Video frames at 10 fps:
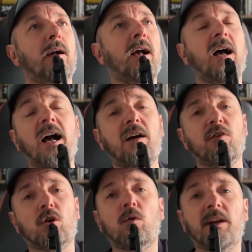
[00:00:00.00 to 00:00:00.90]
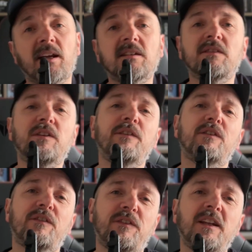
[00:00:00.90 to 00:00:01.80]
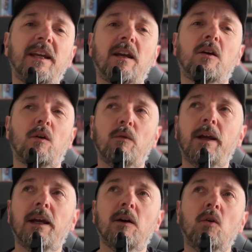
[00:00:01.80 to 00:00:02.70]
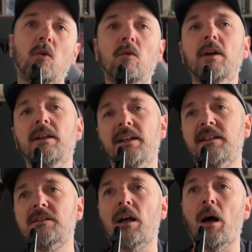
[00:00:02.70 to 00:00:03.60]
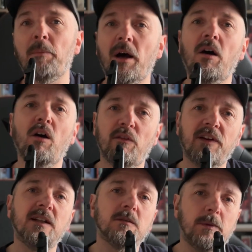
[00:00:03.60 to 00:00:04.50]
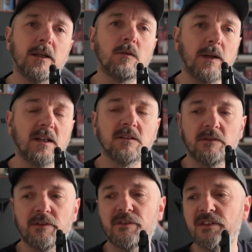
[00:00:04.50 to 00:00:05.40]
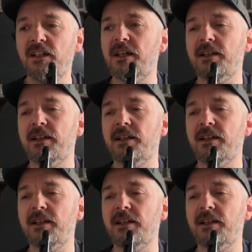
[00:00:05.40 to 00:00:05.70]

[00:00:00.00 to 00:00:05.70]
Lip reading: have a creatively fulfilling career, or at least a part of it to be creatively fulfilling.